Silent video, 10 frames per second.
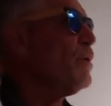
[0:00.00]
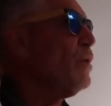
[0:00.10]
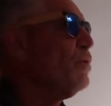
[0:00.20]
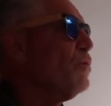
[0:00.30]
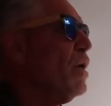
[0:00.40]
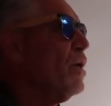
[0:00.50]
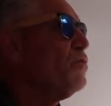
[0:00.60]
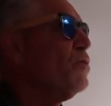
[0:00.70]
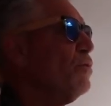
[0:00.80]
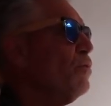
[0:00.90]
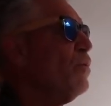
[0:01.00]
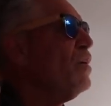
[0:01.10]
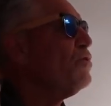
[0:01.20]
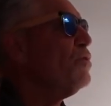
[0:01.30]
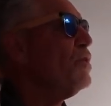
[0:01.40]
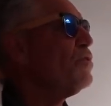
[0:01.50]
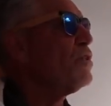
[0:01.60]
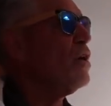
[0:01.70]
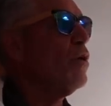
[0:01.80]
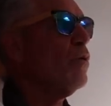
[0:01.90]
the boat 2 years
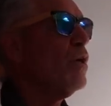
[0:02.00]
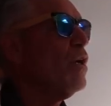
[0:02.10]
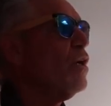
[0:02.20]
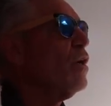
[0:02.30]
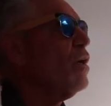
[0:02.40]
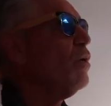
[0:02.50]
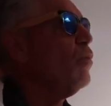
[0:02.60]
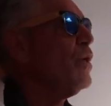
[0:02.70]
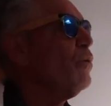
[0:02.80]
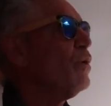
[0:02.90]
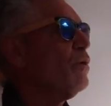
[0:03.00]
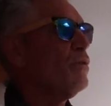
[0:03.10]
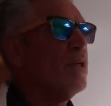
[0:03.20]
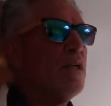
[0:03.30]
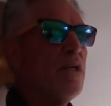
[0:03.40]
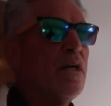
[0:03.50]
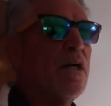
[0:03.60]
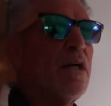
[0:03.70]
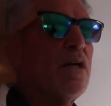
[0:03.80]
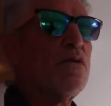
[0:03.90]
ago, we were the
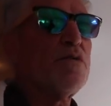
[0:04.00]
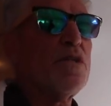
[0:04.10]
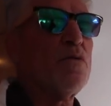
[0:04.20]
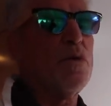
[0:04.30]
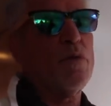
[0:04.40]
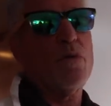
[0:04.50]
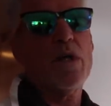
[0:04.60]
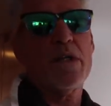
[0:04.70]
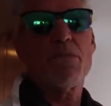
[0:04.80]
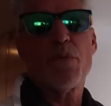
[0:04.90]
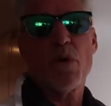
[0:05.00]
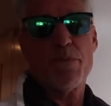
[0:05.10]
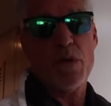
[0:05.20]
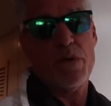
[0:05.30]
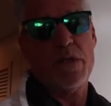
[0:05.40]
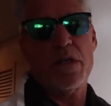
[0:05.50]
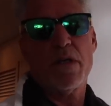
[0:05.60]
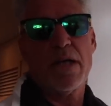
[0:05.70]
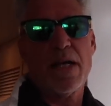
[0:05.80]
Cruising World. We won Import Boat of the Year